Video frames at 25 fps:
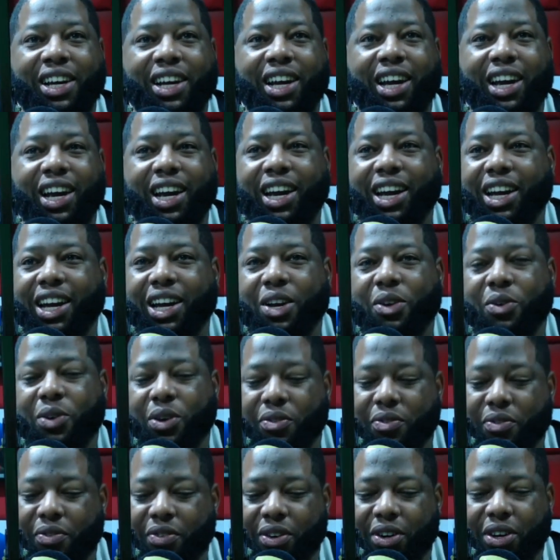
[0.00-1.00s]
Okay. And so
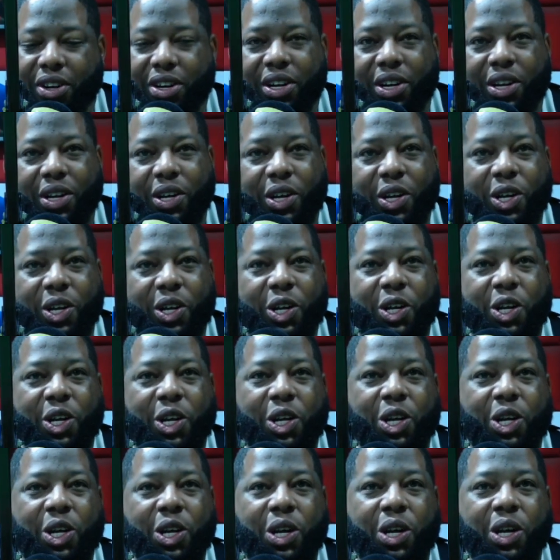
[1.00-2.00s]
you could have, let's say, a
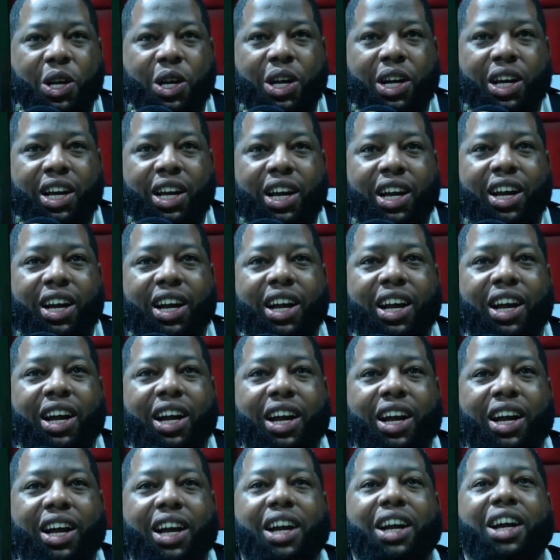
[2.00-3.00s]
D Black 11
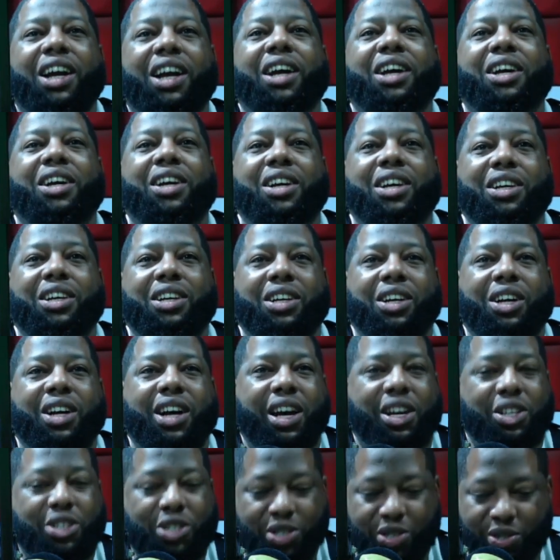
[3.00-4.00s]
versus
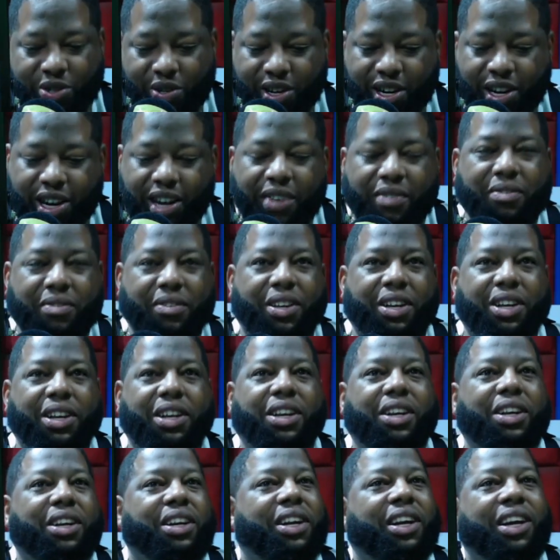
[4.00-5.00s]
Epatapato
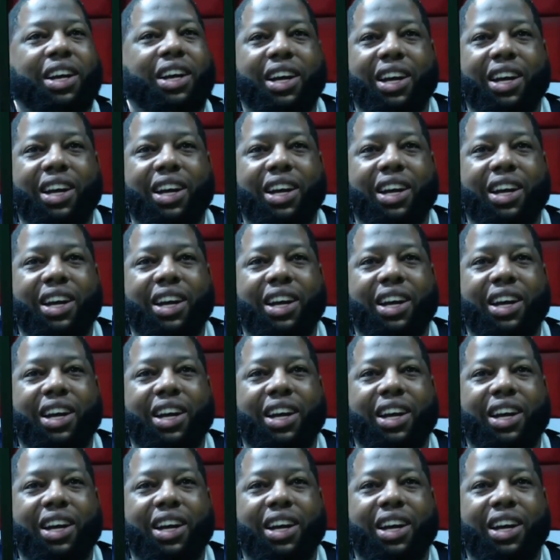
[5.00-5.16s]
11.